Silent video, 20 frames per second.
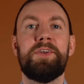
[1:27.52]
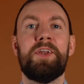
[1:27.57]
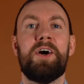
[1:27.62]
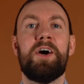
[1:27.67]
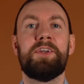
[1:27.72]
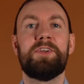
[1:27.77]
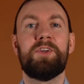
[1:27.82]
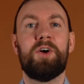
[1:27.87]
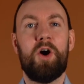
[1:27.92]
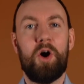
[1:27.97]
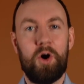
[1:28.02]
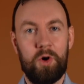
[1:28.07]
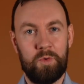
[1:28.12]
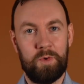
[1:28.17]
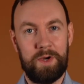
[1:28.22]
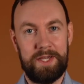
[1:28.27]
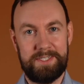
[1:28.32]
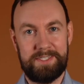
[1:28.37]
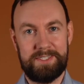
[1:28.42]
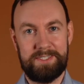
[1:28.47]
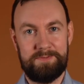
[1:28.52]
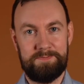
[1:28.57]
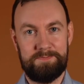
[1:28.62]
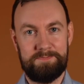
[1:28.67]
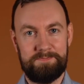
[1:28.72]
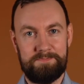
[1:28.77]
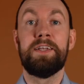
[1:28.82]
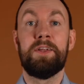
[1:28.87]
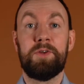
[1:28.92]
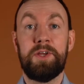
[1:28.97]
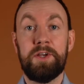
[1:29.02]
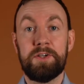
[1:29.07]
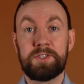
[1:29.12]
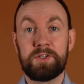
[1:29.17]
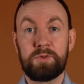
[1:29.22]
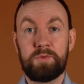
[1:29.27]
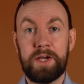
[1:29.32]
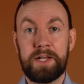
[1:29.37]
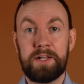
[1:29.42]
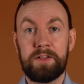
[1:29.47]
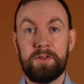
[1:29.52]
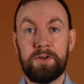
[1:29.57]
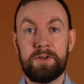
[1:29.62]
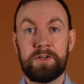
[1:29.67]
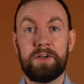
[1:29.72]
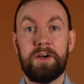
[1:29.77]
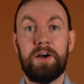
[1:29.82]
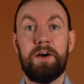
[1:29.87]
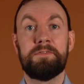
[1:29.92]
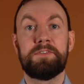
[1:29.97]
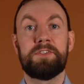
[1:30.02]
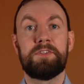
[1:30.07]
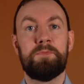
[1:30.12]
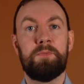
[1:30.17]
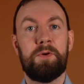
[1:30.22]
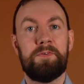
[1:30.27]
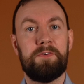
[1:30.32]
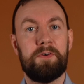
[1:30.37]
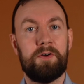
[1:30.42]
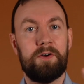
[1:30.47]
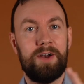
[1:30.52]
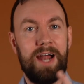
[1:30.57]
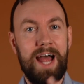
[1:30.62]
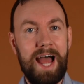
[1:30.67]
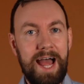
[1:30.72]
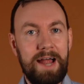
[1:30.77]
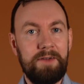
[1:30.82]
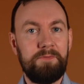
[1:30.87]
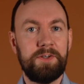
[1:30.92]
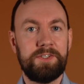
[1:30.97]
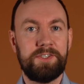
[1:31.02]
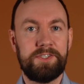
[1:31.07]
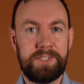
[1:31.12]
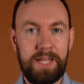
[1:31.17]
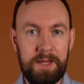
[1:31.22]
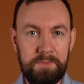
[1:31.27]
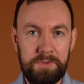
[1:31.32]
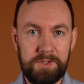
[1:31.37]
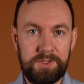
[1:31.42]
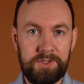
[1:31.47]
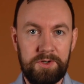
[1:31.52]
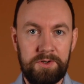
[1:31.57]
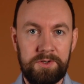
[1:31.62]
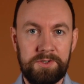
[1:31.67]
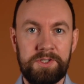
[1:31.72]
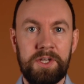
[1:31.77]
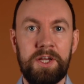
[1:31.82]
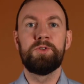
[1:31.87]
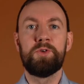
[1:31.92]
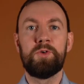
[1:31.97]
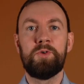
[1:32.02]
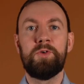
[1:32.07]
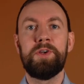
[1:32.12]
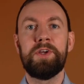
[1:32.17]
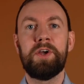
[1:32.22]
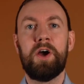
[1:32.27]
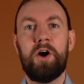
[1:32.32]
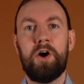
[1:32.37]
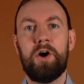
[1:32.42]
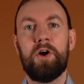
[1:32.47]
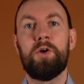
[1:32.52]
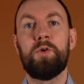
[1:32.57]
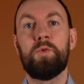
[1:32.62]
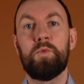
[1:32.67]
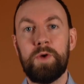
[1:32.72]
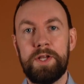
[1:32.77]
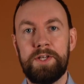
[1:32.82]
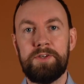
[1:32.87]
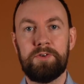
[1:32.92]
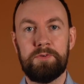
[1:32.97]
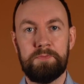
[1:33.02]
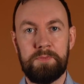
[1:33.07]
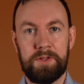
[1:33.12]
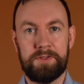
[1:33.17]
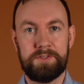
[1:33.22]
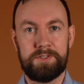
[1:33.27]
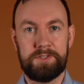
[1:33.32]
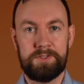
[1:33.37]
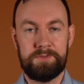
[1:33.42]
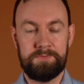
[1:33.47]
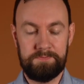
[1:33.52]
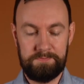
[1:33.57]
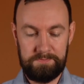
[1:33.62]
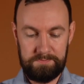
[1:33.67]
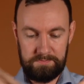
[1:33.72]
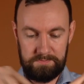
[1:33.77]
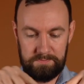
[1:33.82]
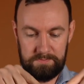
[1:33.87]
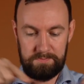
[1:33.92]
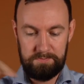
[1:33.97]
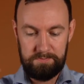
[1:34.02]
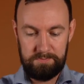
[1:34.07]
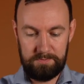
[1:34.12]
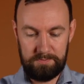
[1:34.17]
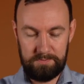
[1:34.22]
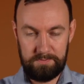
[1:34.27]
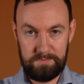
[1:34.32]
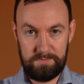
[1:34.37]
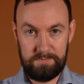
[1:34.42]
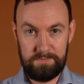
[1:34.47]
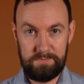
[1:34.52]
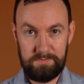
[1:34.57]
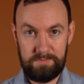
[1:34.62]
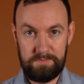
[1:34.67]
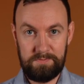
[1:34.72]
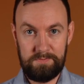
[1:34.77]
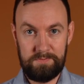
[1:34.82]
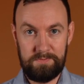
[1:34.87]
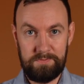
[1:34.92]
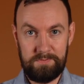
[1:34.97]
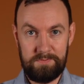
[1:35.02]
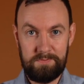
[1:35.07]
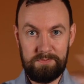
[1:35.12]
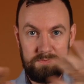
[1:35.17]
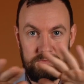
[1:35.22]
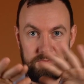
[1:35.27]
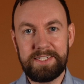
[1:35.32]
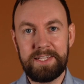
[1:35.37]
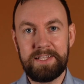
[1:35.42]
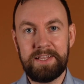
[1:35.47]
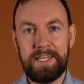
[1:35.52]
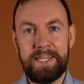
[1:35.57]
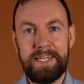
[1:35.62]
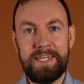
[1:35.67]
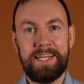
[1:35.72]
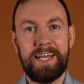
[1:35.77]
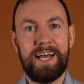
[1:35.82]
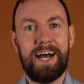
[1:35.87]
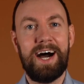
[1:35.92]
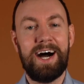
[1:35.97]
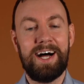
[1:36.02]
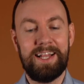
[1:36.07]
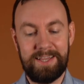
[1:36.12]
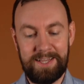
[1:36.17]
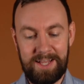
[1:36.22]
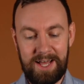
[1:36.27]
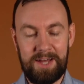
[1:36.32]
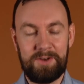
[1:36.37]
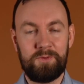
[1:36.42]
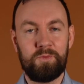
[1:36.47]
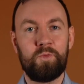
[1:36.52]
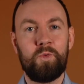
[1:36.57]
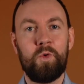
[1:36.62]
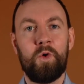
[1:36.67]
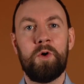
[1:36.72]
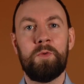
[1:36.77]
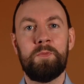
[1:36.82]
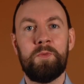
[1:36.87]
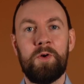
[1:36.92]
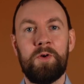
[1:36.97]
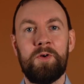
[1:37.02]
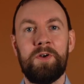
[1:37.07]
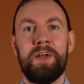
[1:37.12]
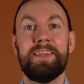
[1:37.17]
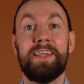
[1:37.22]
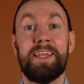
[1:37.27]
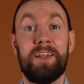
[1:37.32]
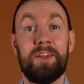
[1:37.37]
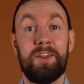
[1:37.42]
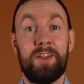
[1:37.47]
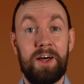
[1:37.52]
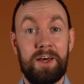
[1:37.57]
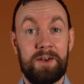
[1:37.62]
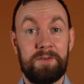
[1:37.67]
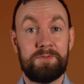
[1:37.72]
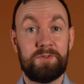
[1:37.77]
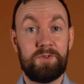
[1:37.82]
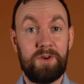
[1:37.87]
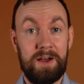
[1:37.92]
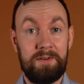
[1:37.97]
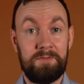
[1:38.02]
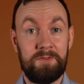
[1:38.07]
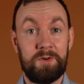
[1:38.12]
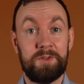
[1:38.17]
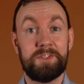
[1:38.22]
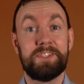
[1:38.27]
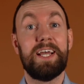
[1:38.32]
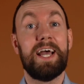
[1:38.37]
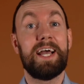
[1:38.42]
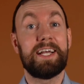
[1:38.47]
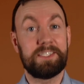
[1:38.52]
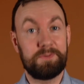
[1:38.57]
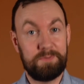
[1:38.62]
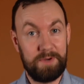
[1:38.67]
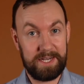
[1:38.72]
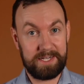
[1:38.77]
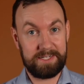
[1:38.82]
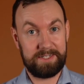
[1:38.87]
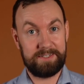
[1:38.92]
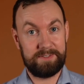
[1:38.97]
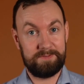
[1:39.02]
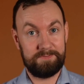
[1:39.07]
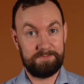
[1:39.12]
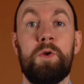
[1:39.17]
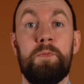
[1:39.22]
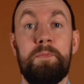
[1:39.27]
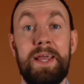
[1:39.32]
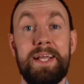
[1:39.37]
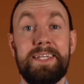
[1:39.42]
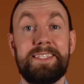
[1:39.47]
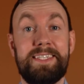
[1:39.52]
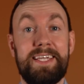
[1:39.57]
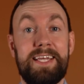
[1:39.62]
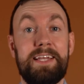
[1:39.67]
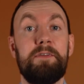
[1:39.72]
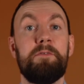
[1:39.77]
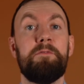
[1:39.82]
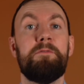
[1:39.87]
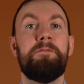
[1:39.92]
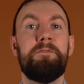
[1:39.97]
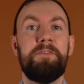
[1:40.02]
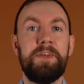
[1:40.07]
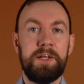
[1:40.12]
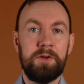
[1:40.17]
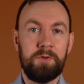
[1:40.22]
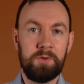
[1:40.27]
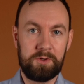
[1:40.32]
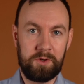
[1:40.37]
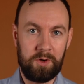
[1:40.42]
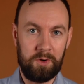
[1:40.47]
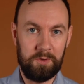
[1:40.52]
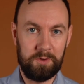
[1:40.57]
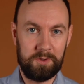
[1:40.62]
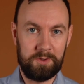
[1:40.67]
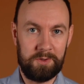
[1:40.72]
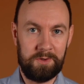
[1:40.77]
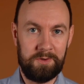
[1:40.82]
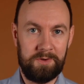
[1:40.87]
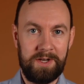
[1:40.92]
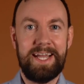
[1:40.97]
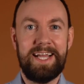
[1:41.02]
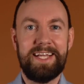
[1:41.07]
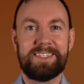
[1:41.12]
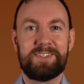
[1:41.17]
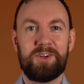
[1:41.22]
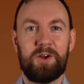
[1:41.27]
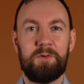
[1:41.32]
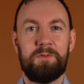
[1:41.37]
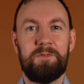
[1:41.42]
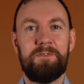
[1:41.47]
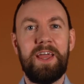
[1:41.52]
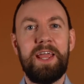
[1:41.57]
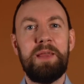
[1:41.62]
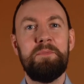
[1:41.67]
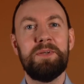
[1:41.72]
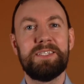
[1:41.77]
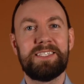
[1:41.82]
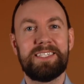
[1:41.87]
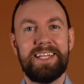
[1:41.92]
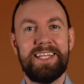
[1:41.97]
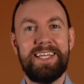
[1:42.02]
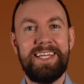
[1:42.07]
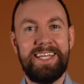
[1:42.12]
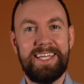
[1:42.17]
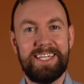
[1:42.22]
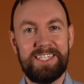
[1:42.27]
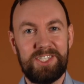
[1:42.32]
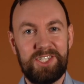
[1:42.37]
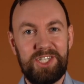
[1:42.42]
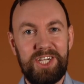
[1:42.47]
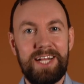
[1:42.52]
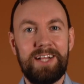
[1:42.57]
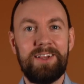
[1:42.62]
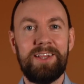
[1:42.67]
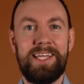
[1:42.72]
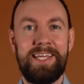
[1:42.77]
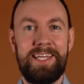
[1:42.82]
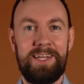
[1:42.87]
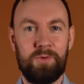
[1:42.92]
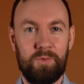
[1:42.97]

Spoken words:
not always. Now, here's a quick look of some of our average temperatures during our winter months. Surprisingly, a lot warmer than a lot of travelers expect. What makes it feel colder is our famously chilly